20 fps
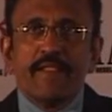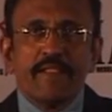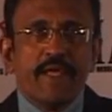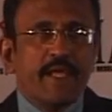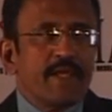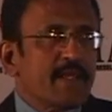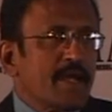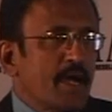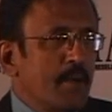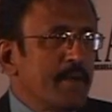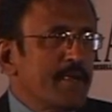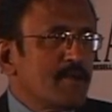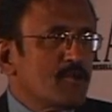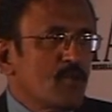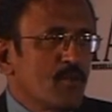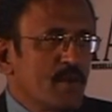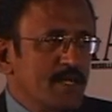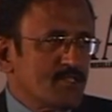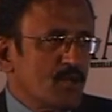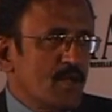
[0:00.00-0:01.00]
then coming
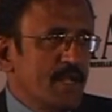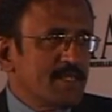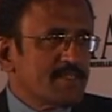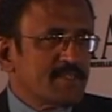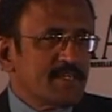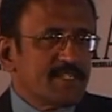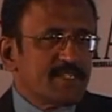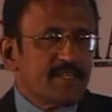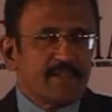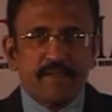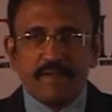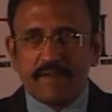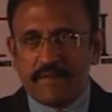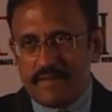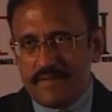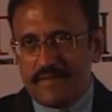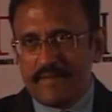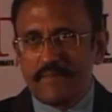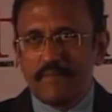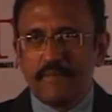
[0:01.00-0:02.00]
to virtualization
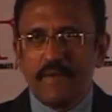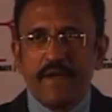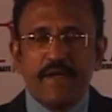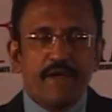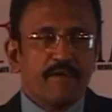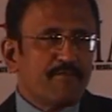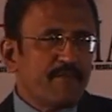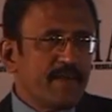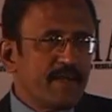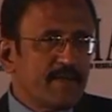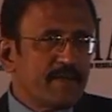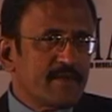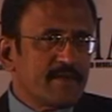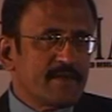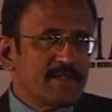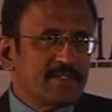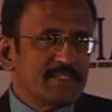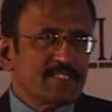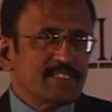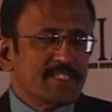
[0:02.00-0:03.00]
by a friend
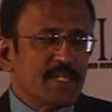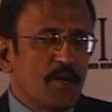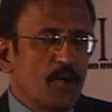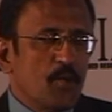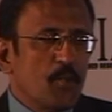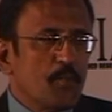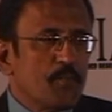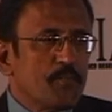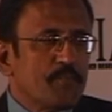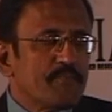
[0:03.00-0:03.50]
just now.